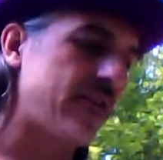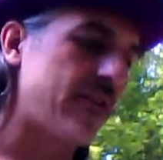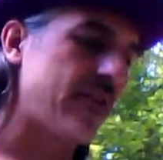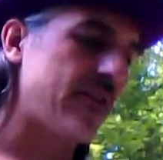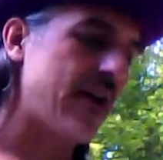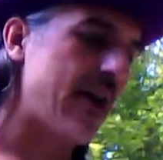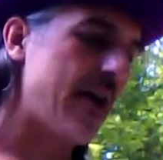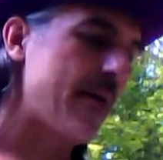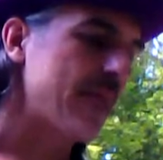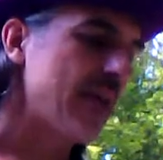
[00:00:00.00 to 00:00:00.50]

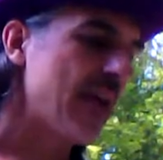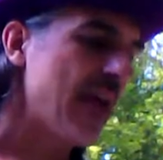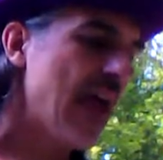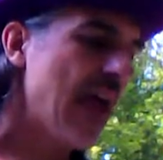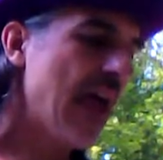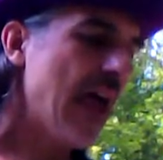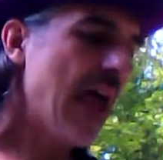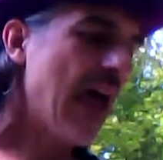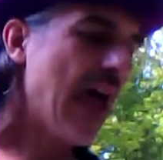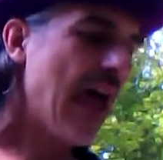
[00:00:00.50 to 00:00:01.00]
Okay,
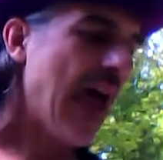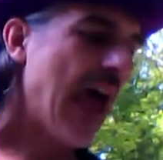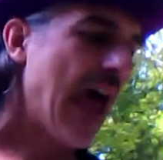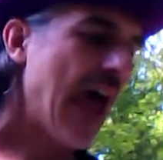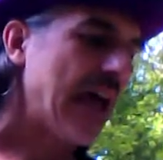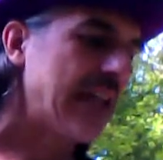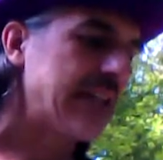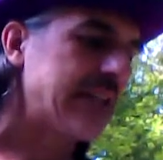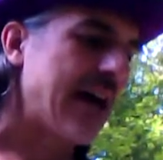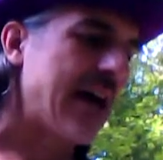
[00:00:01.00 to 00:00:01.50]

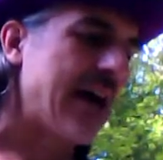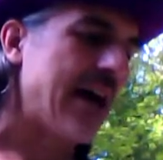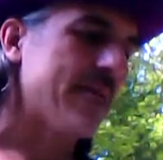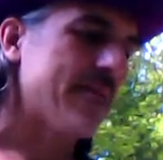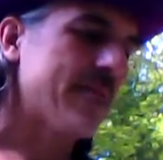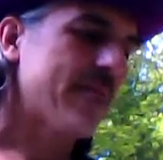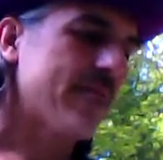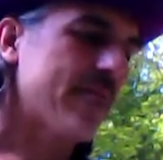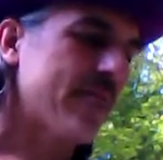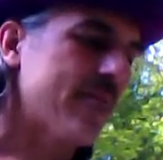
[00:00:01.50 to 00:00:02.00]
and uh,
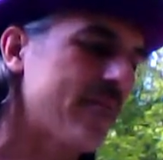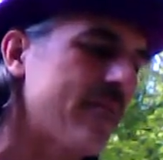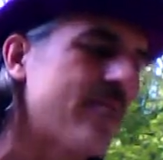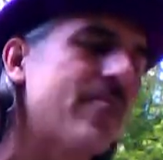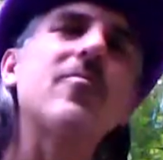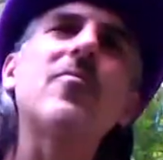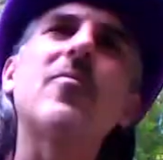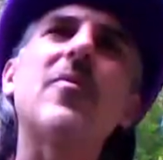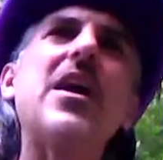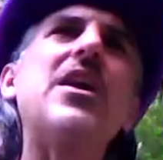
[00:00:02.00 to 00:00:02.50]

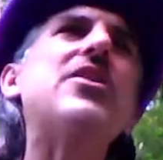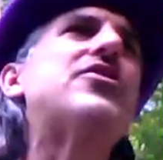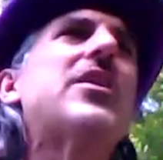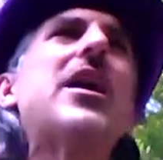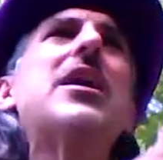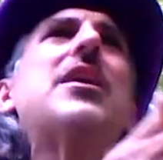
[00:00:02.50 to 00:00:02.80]
he's trying to